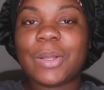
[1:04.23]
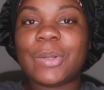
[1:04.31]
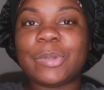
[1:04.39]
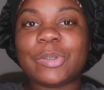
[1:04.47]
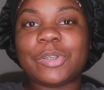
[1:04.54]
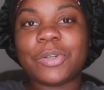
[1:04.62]
a
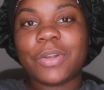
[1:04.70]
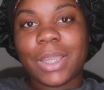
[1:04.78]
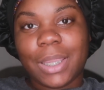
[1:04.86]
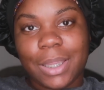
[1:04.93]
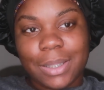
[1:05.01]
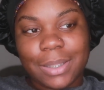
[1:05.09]
whole
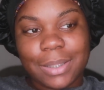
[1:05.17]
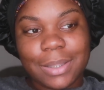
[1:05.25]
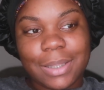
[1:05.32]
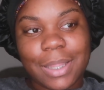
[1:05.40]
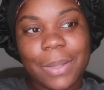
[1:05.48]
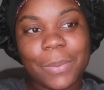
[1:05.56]
story
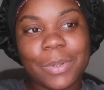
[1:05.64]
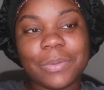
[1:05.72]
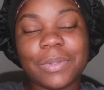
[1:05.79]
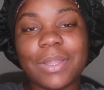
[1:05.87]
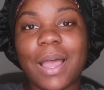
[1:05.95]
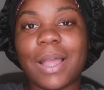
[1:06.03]
that I will
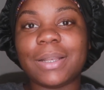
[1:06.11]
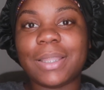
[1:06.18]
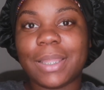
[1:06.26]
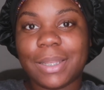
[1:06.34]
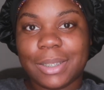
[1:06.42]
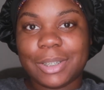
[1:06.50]
not
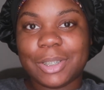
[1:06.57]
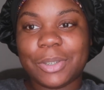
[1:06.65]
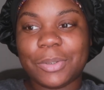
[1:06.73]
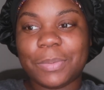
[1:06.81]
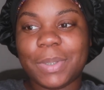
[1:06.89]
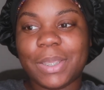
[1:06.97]
get
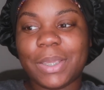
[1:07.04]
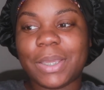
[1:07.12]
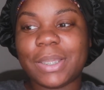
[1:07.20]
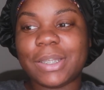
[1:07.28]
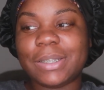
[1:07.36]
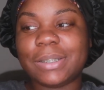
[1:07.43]
into
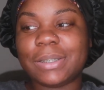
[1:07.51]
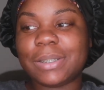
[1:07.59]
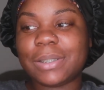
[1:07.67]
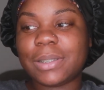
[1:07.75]
because